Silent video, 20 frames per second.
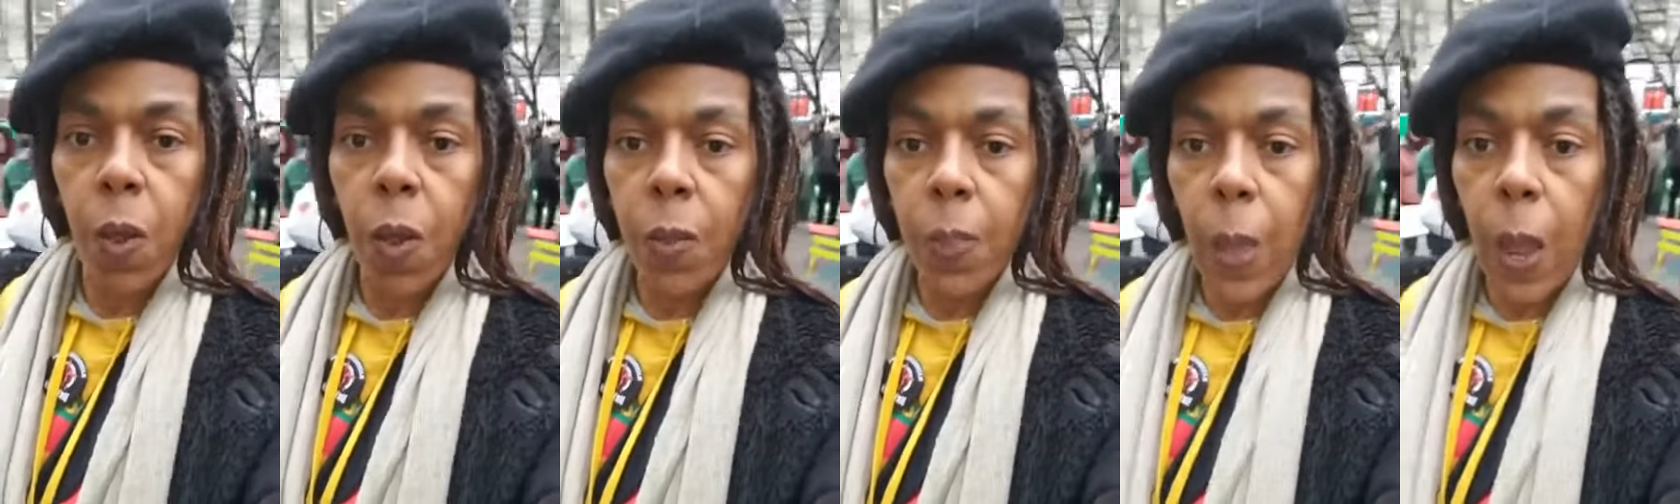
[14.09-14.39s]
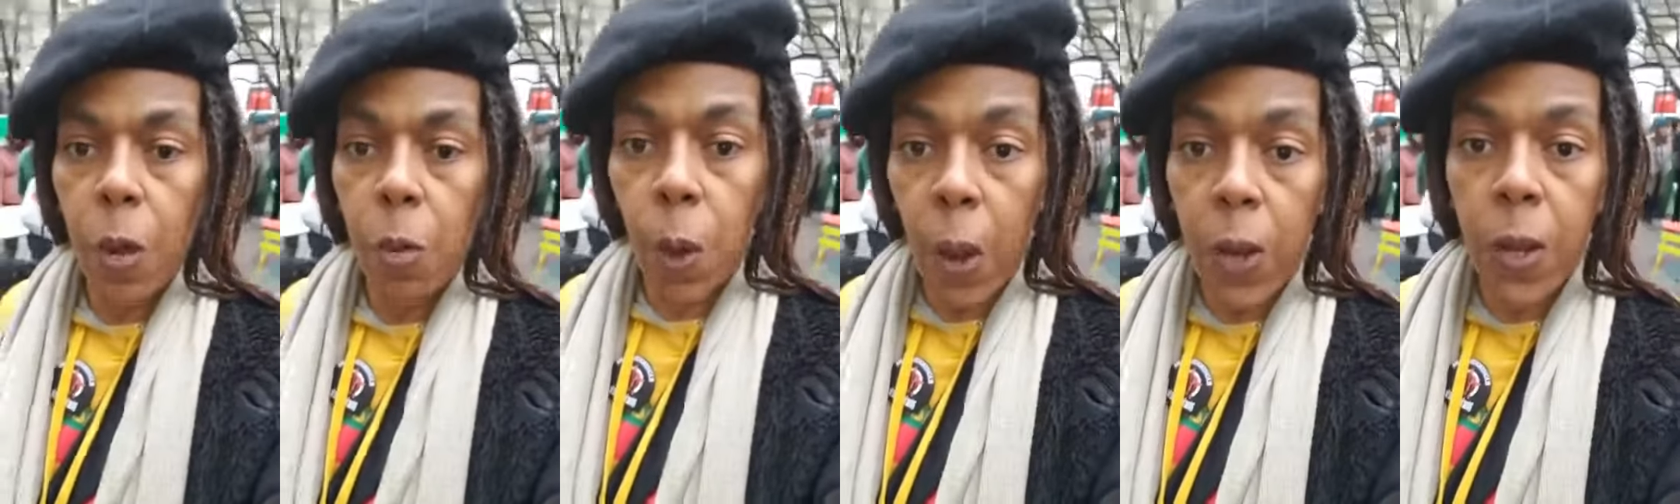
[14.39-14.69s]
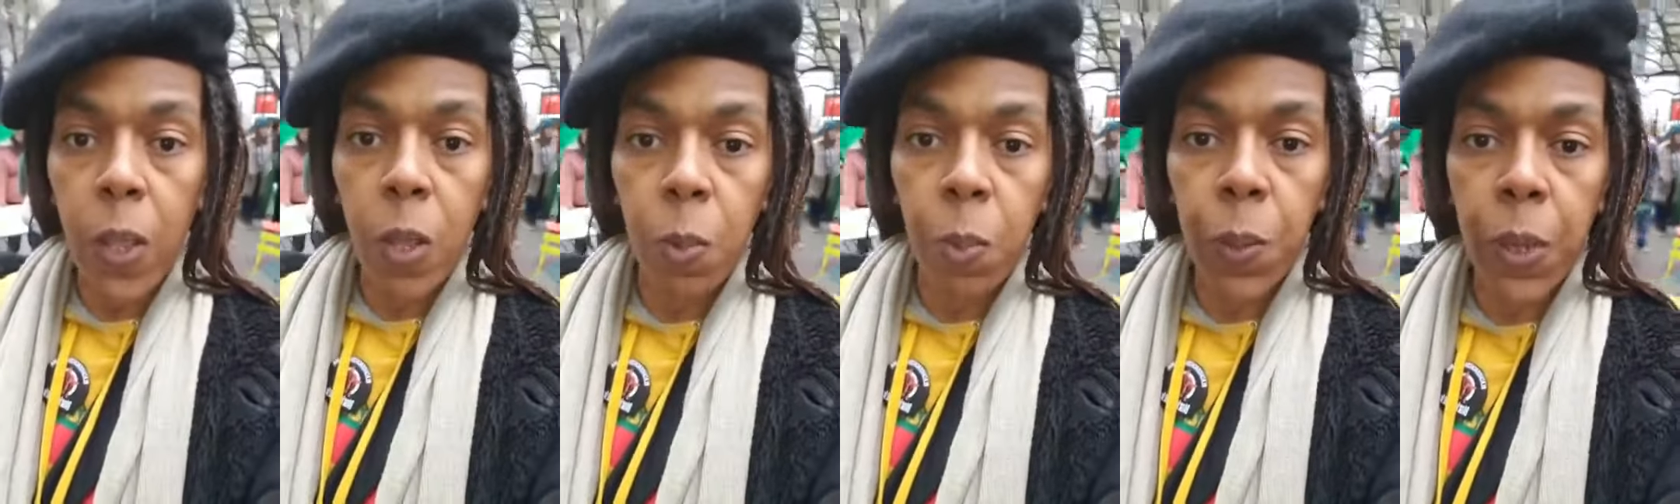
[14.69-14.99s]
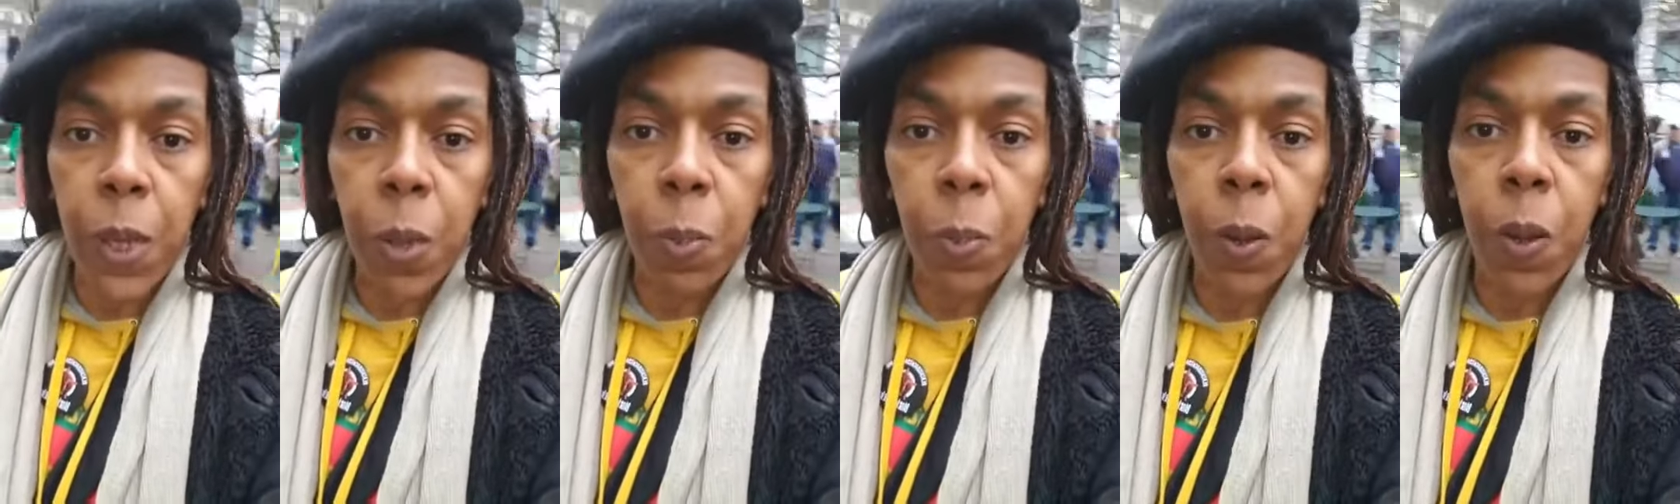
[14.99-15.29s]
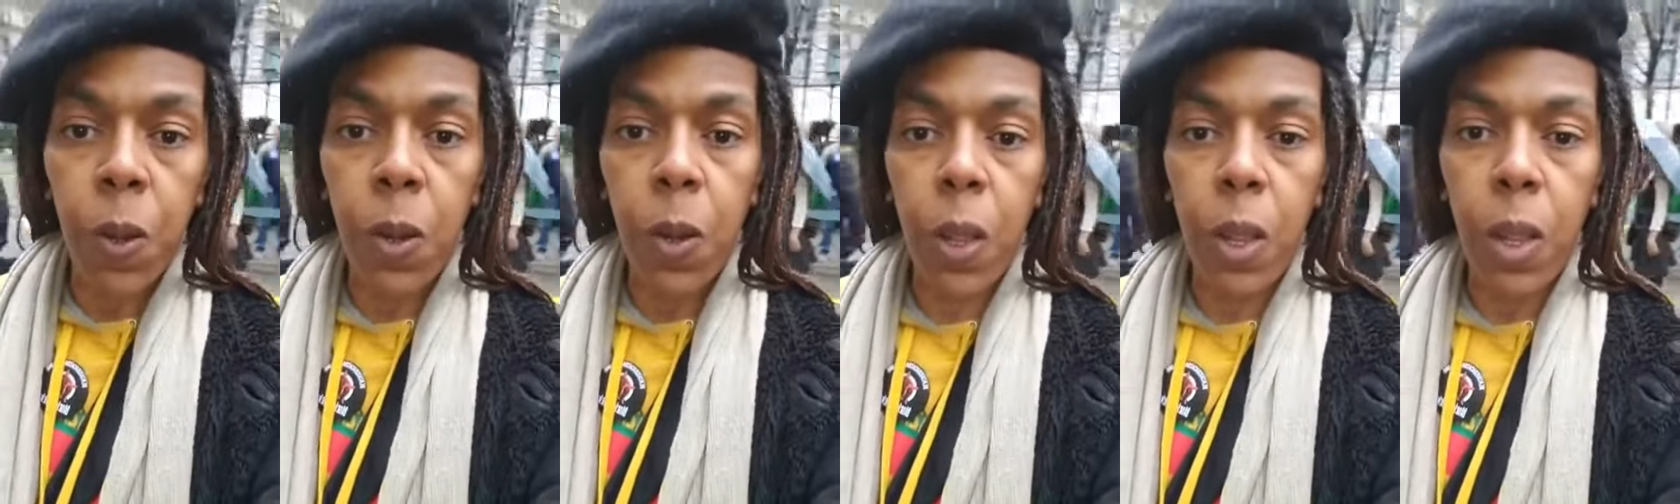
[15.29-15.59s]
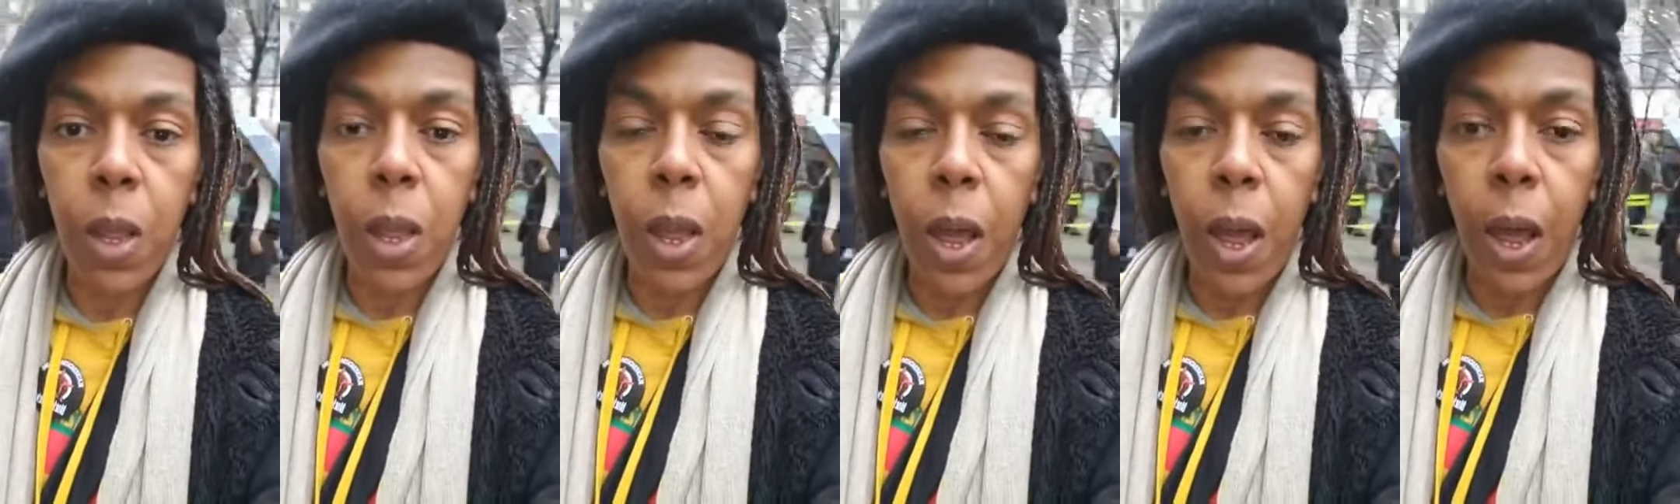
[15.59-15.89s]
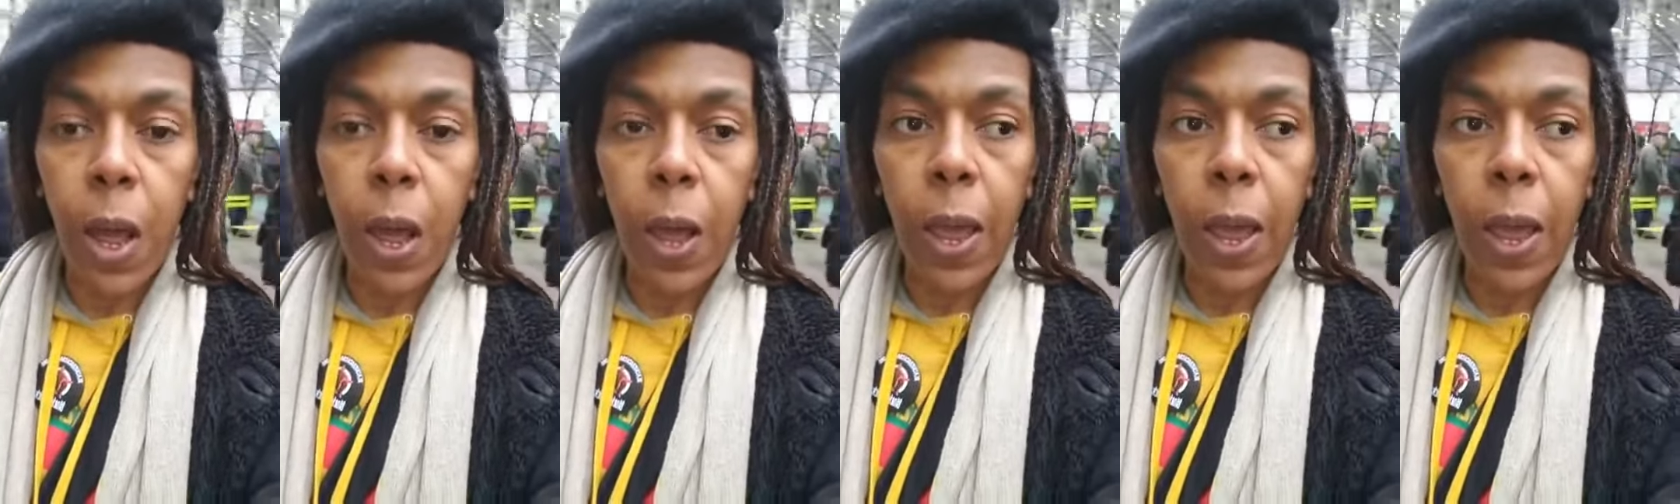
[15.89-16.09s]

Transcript: the Iranian people uh,